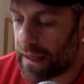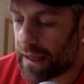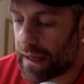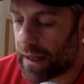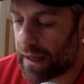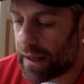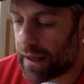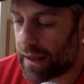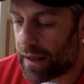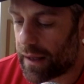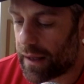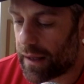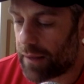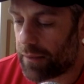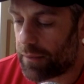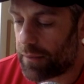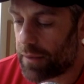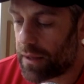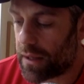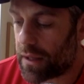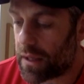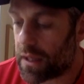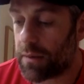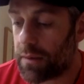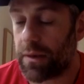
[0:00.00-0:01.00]
Yeah. Um,
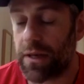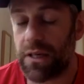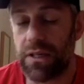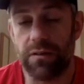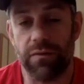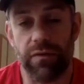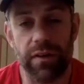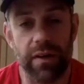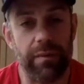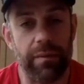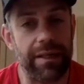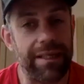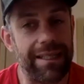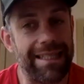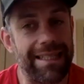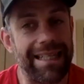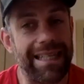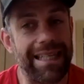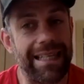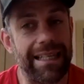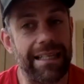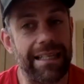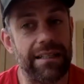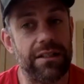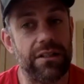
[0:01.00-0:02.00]
you mentioned vitamin
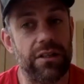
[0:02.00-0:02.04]
D in